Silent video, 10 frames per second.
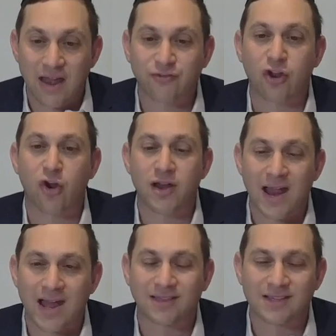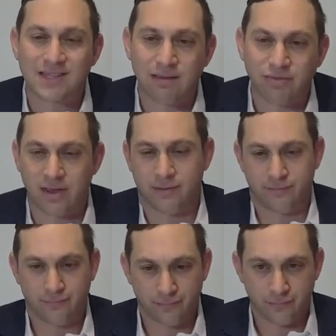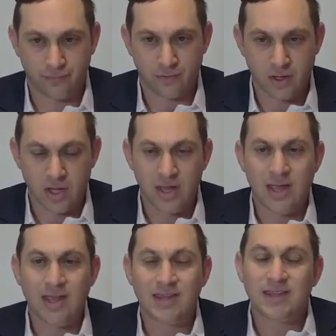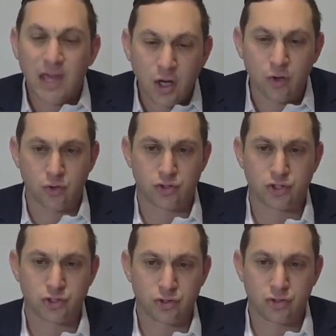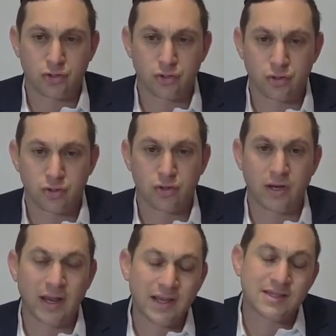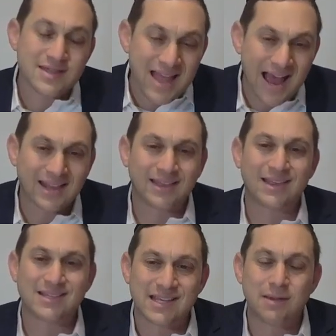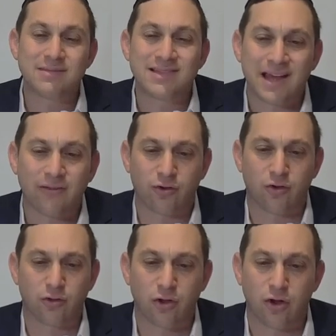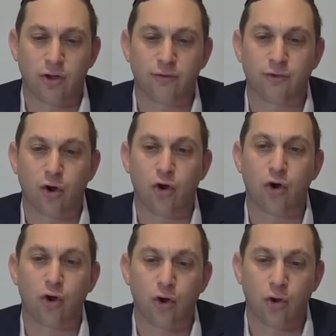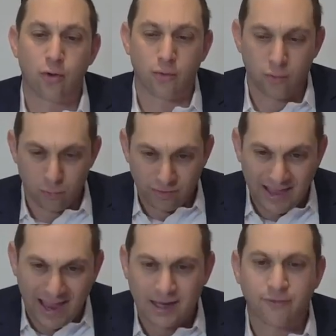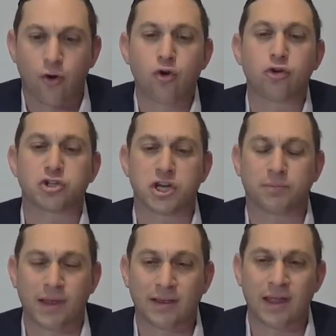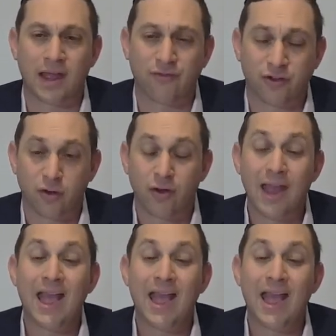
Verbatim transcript: after are not the same thing. Yush is not the same level of lack of ownership like hefker.